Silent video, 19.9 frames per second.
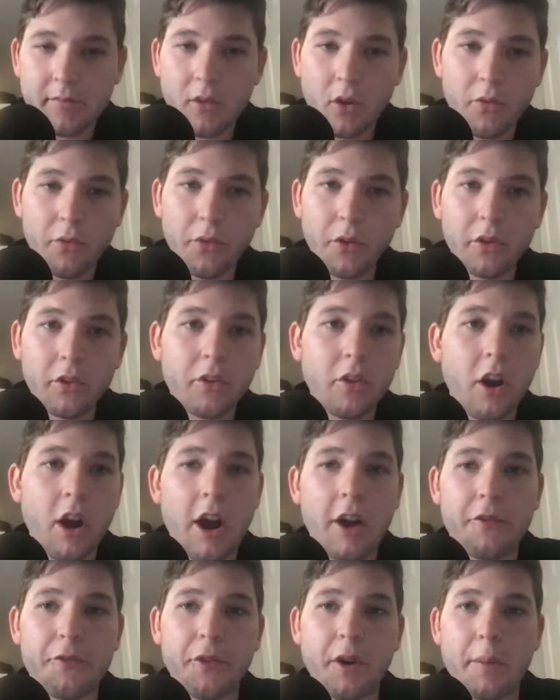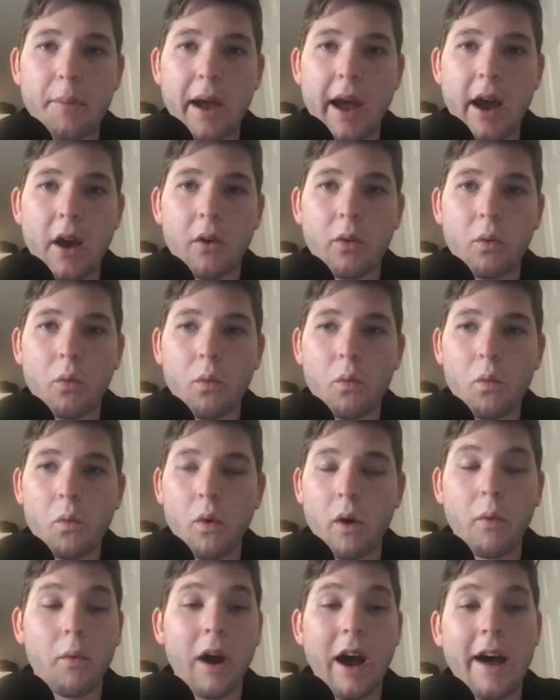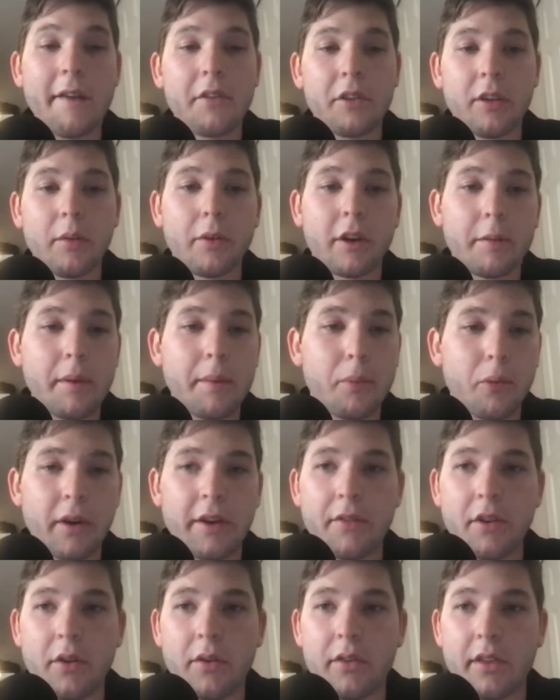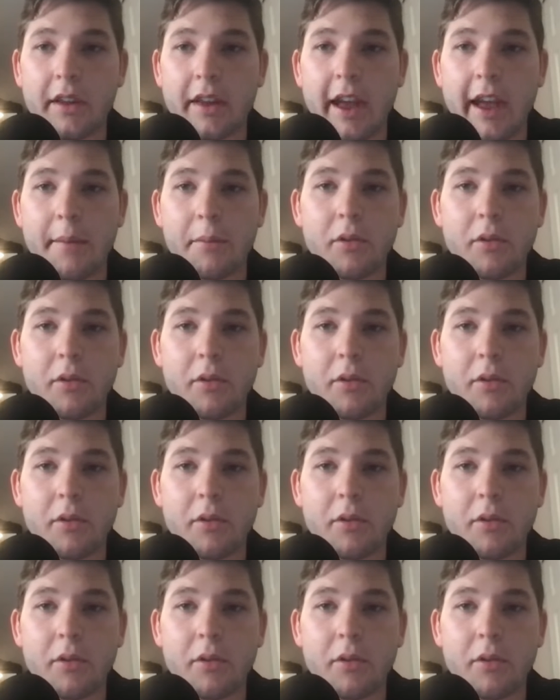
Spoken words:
first off about obviously we're going to be previewing the game,